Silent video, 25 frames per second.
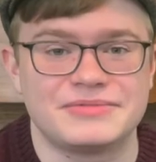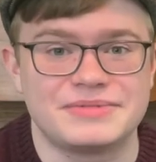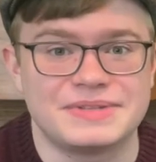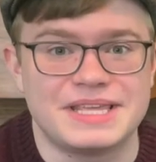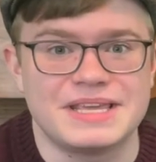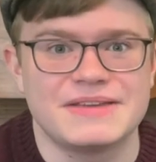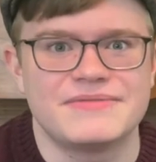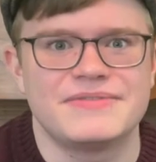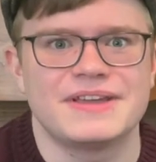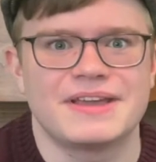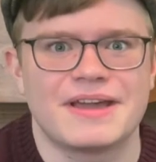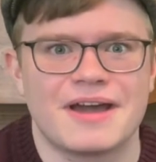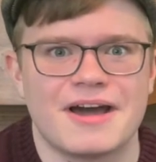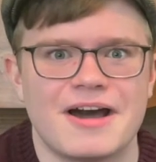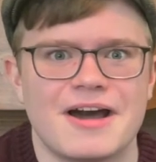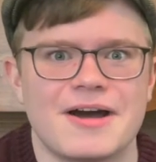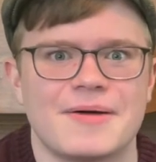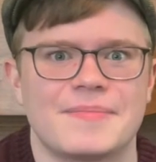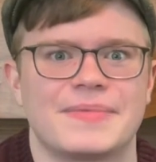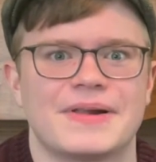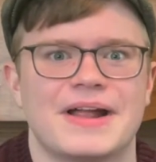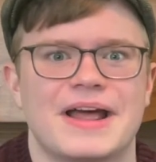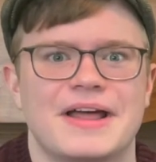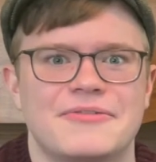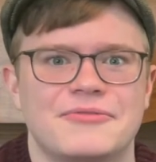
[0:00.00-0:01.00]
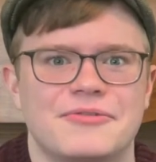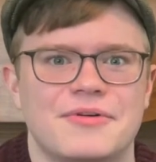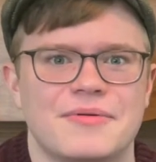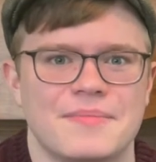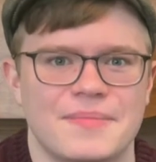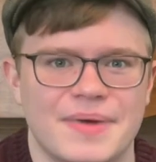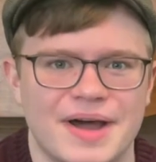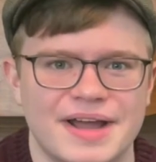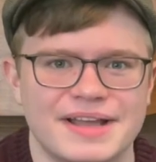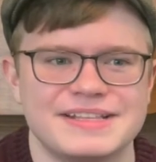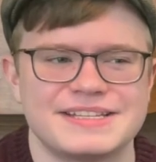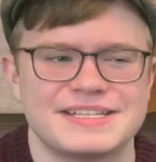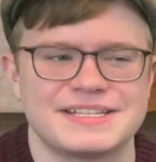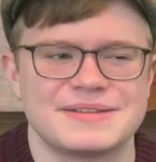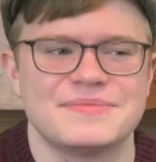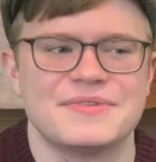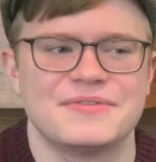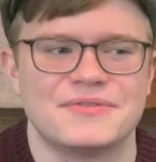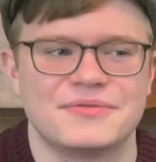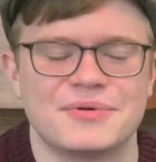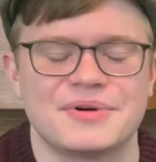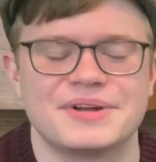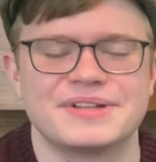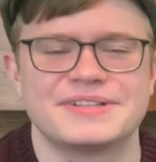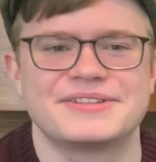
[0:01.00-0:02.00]
giving up and reminds him
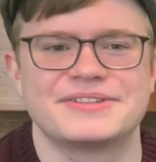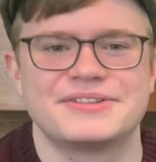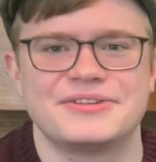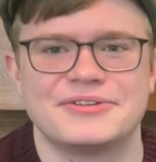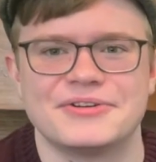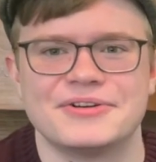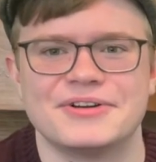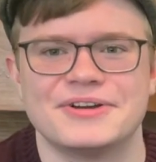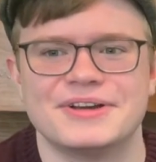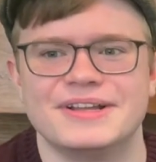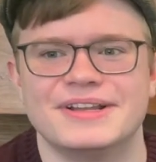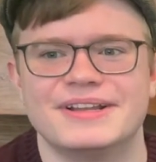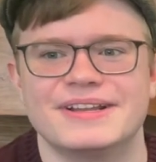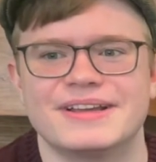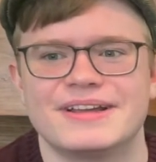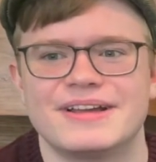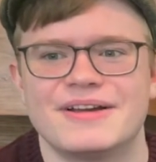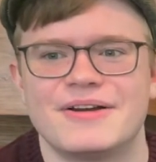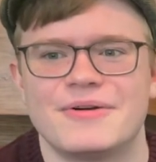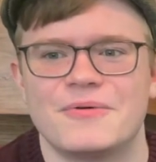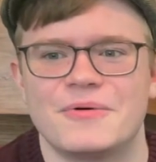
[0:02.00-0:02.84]
of what's good